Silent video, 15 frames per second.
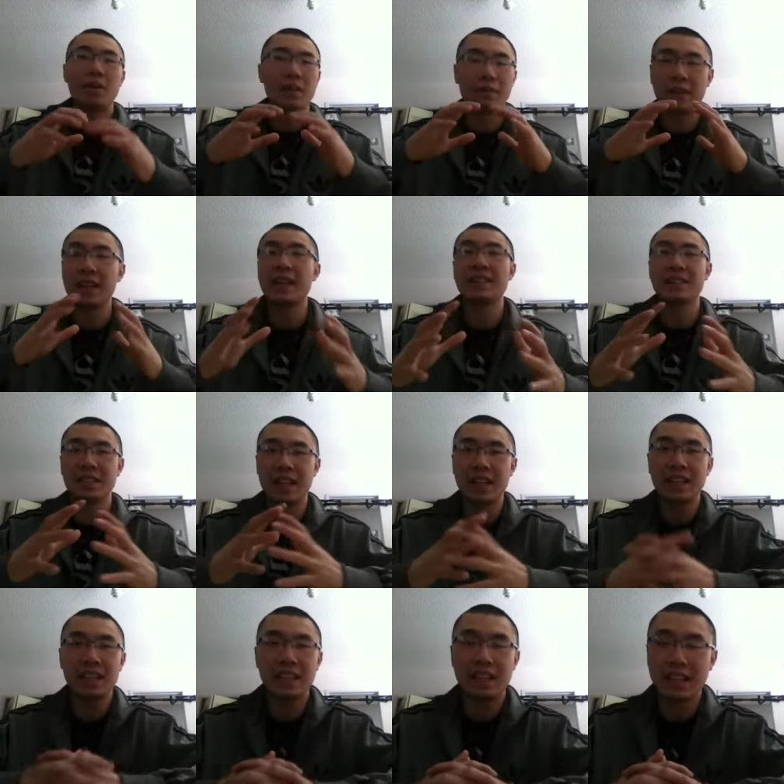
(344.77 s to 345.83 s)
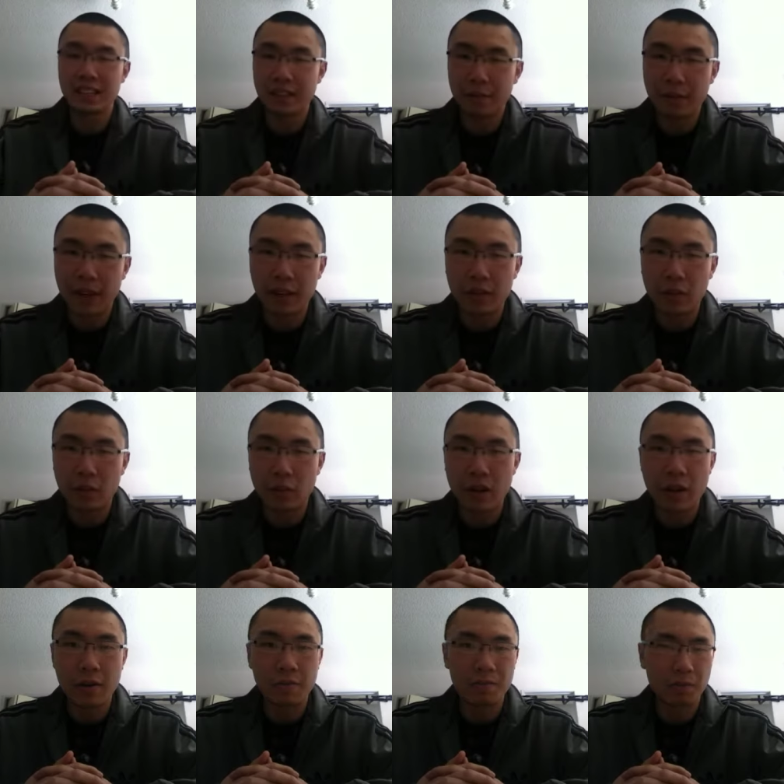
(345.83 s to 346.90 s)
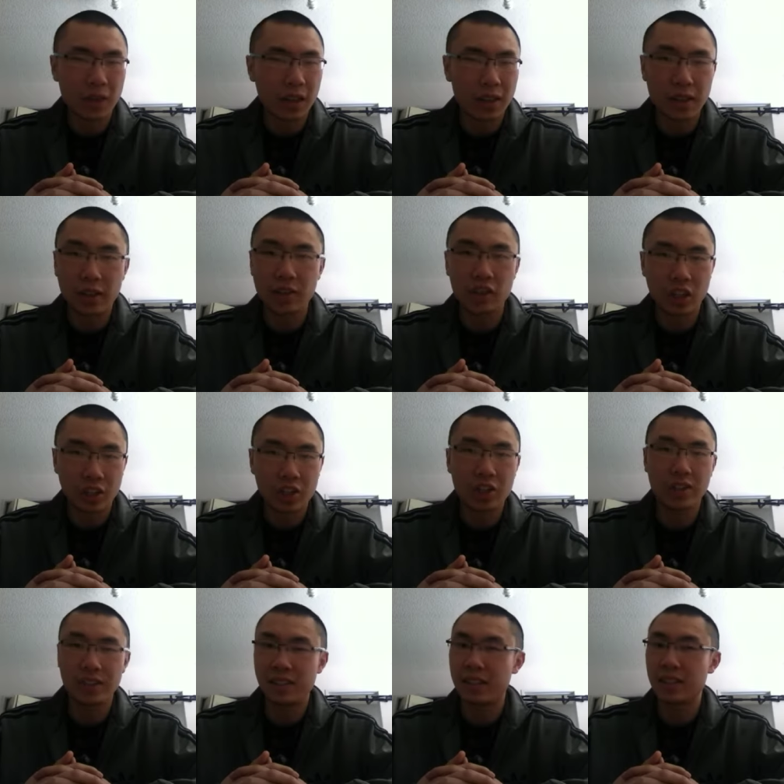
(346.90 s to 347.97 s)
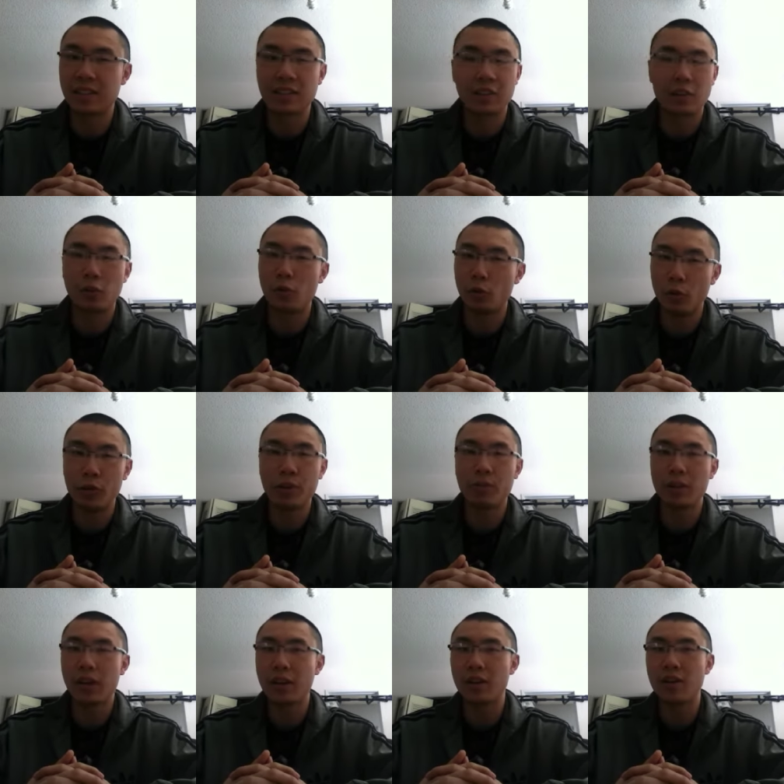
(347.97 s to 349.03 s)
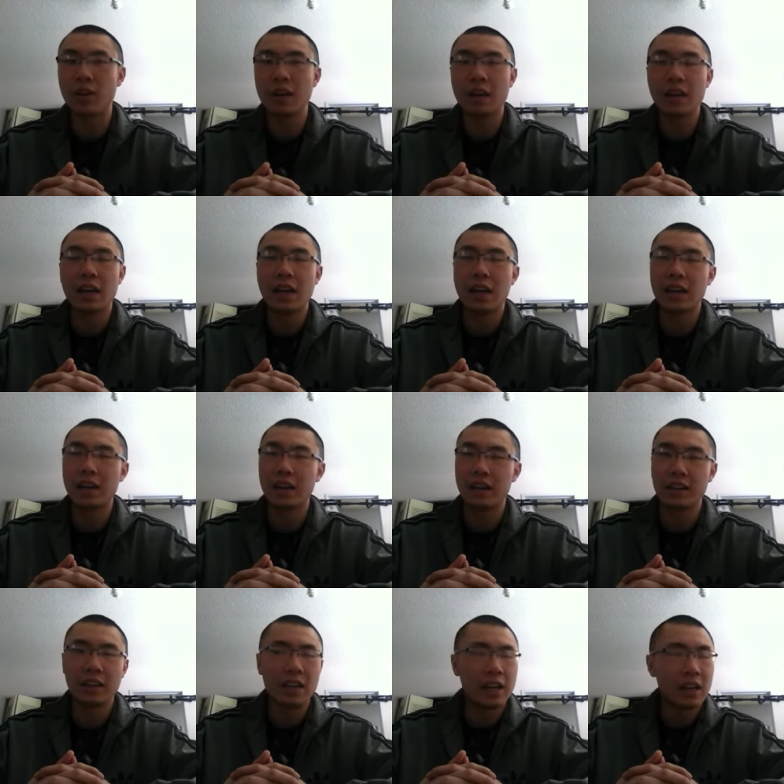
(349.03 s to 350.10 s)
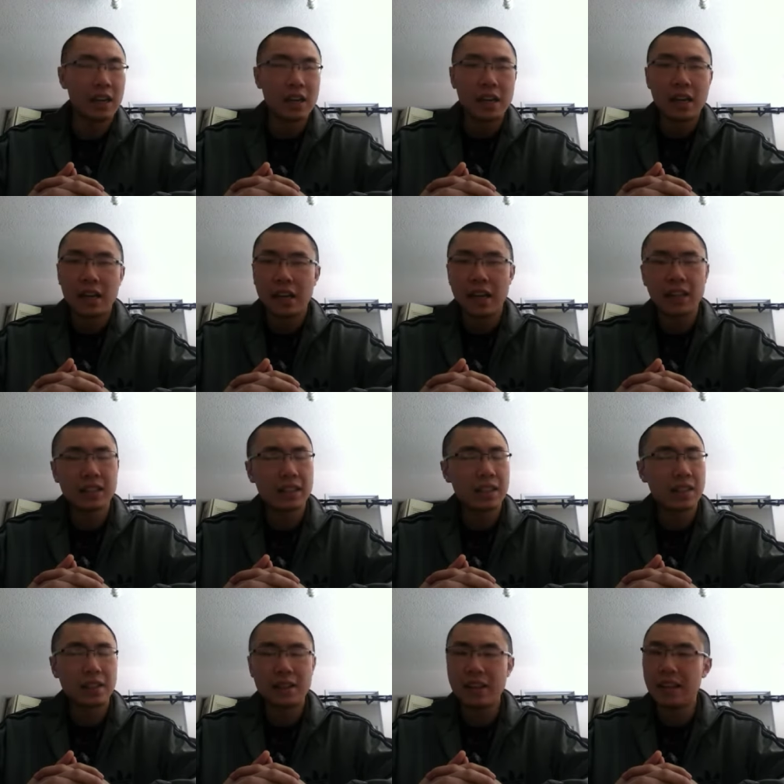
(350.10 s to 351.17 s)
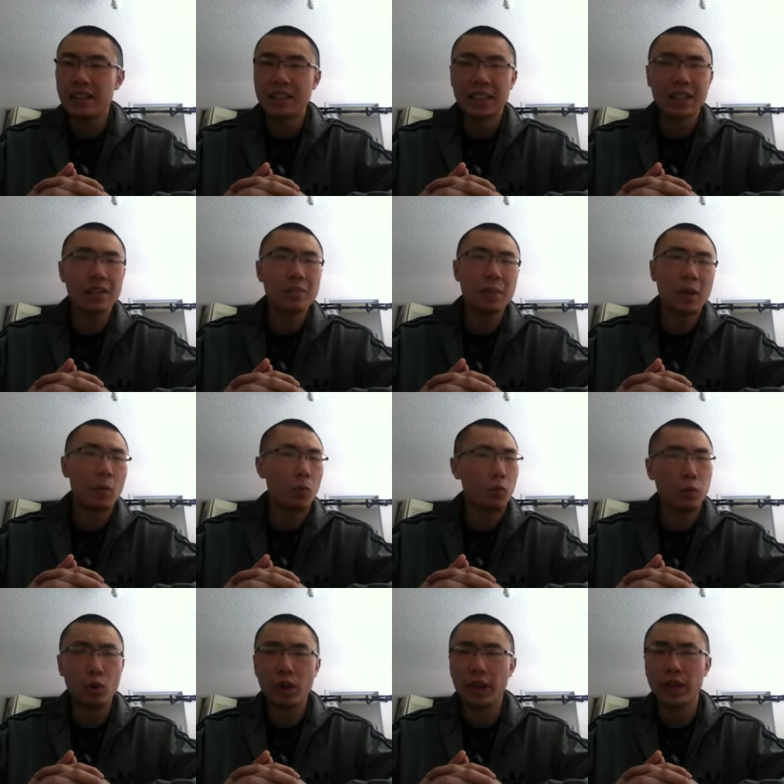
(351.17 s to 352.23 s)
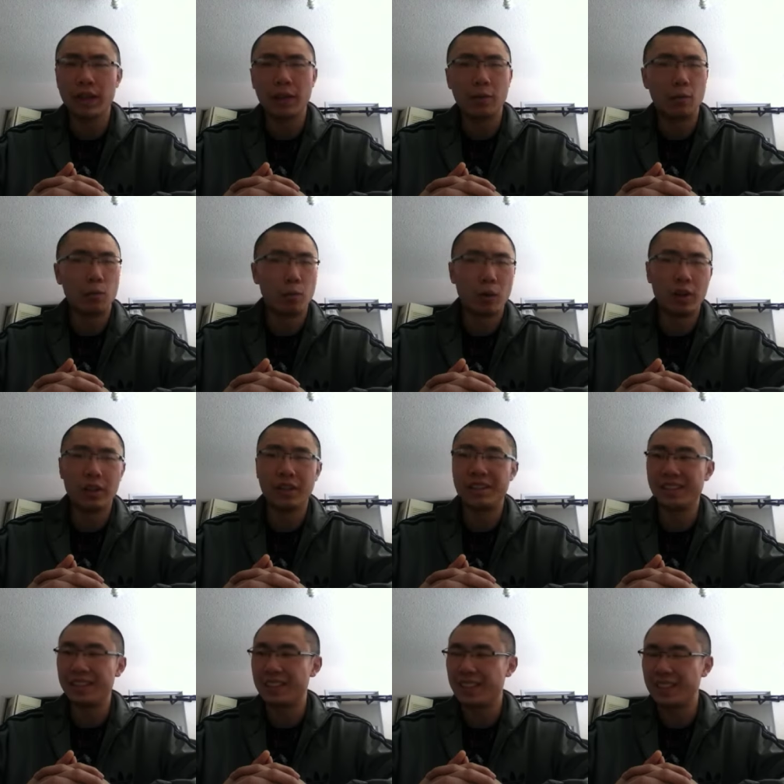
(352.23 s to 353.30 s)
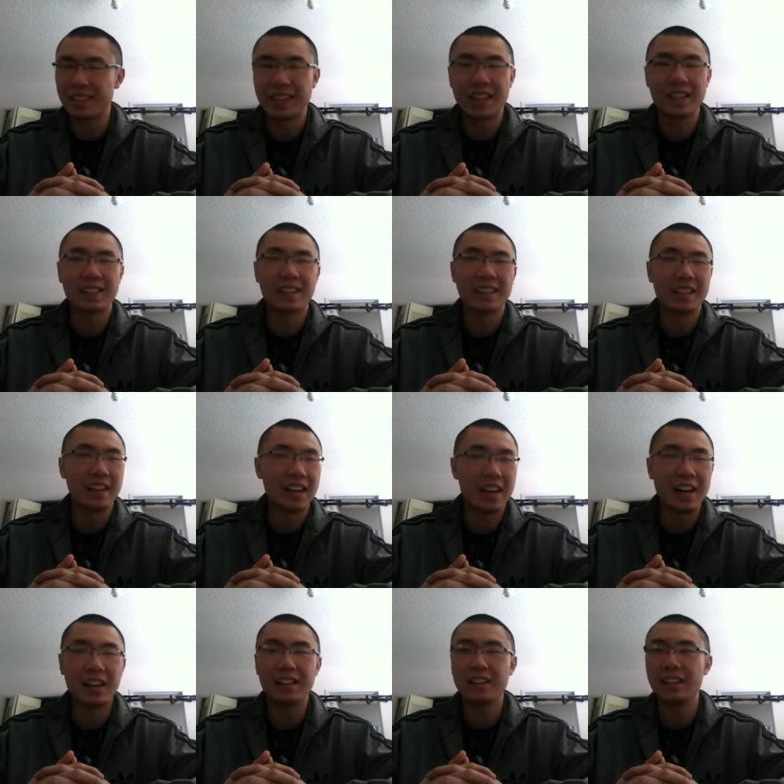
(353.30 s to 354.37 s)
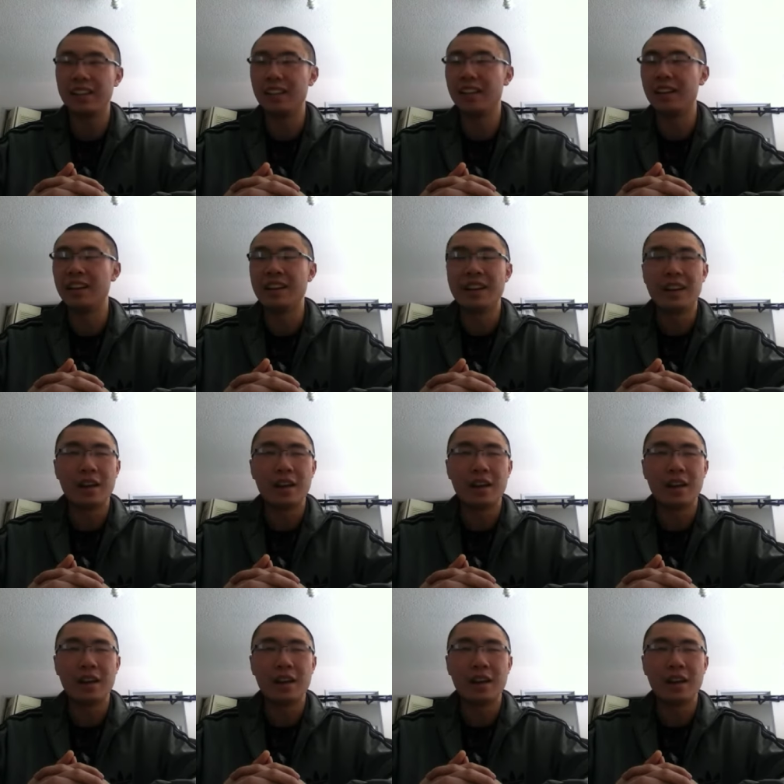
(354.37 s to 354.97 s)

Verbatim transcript: if he gets lucky, he gets the fight to the ground. I think Jake Shields is just gonna hold him there, and like, it's it's gonna be a really really disgusting, ugly.